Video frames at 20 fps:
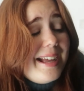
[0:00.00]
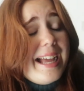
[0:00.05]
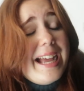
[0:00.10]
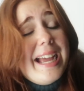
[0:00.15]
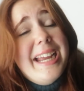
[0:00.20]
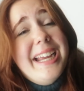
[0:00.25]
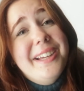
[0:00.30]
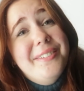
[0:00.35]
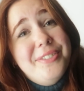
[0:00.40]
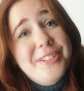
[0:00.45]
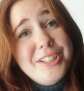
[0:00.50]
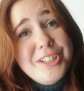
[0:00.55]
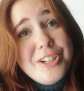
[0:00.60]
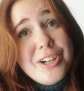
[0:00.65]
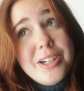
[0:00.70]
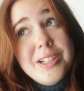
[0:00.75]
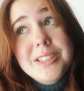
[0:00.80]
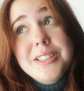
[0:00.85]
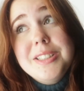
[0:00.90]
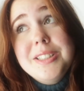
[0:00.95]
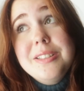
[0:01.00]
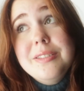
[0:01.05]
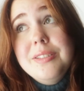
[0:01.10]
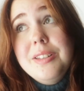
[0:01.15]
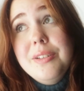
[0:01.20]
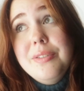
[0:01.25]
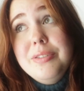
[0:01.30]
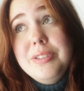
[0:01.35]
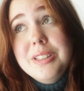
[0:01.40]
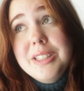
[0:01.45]
I haven't got to
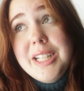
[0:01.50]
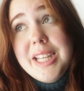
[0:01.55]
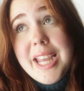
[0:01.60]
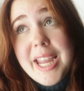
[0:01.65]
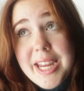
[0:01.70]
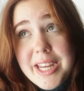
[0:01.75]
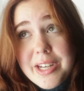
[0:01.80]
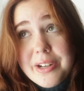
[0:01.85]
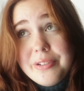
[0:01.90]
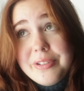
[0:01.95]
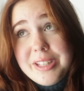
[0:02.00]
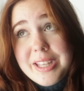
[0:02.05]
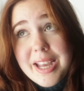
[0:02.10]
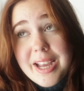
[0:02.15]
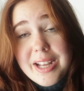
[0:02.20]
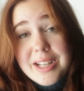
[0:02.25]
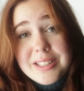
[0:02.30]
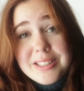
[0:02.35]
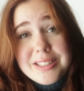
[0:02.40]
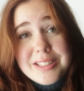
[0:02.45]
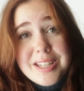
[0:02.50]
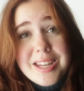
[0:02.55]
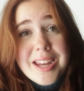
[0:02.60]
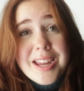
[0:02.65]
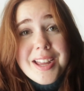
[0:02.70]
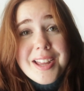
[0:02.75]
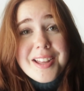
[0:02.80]
the volcano yet.